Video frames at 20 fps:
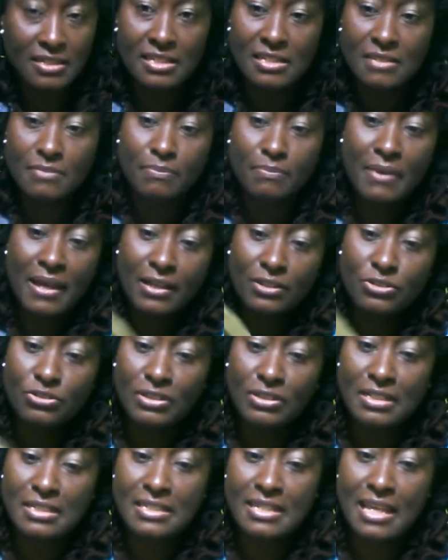is
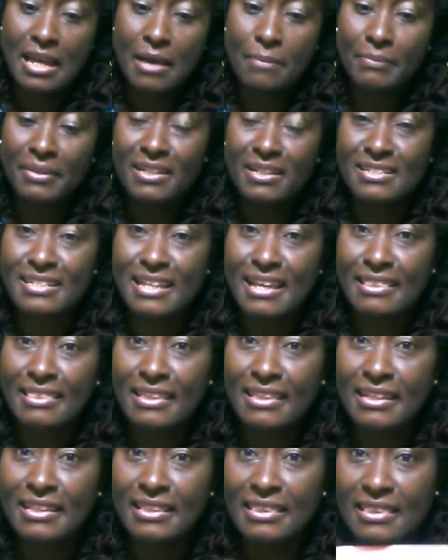actually damp because I
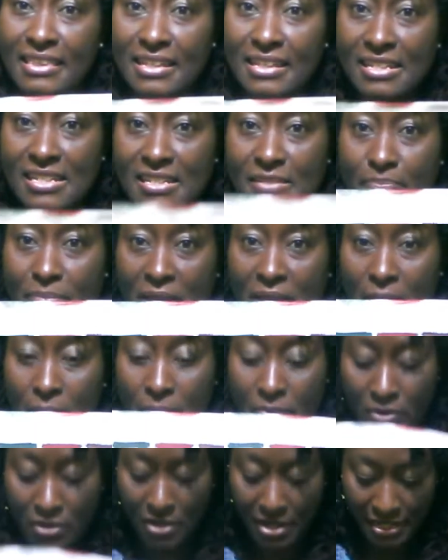think this
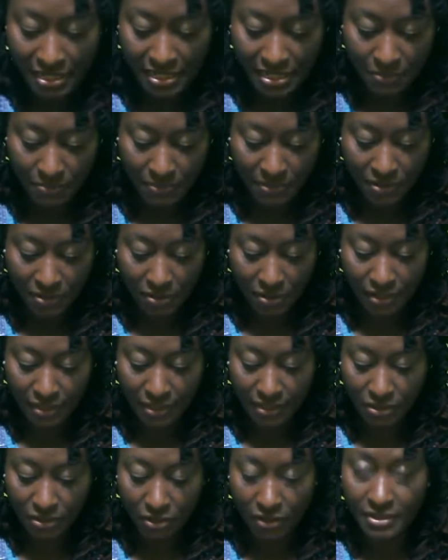paper, I keep it on
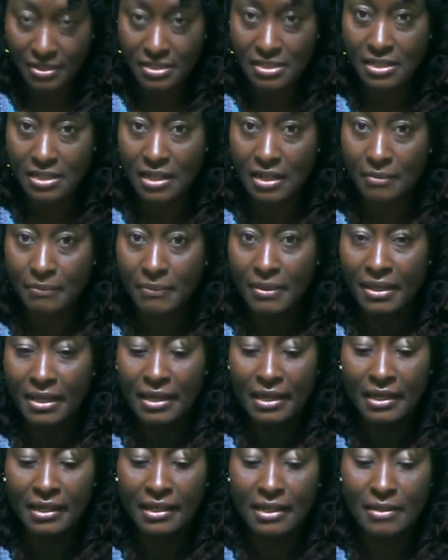it all the time.
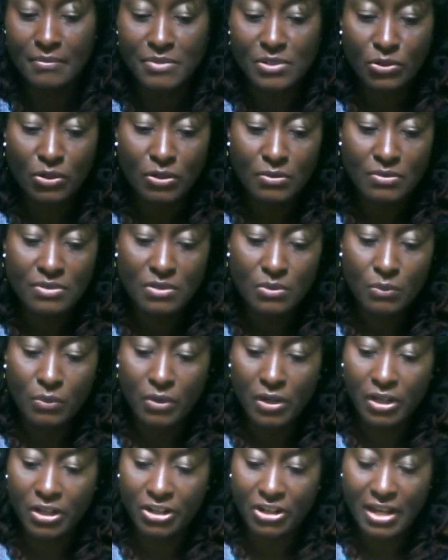It absorbs the
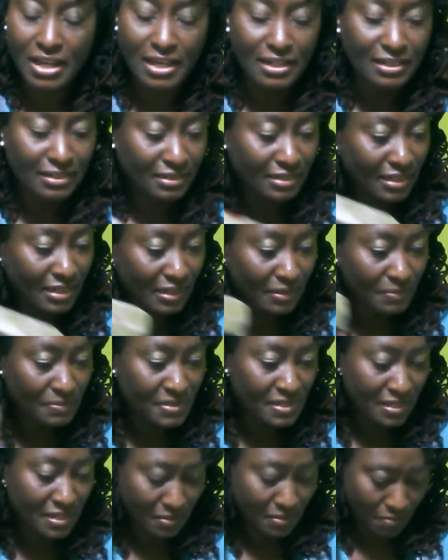water and keeps
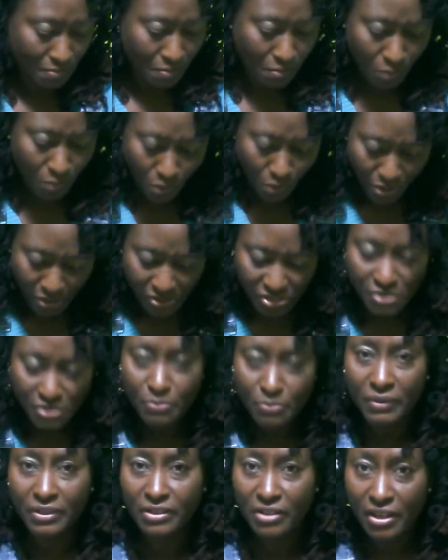it moist
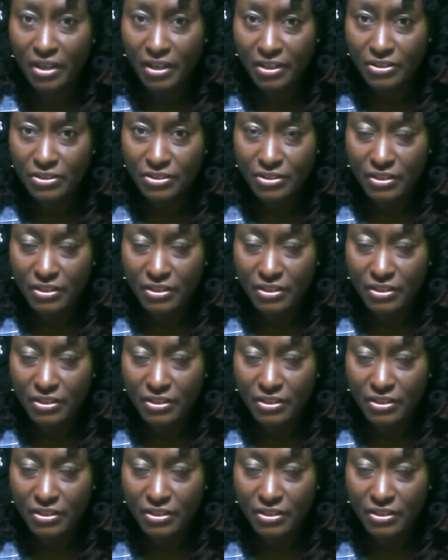but not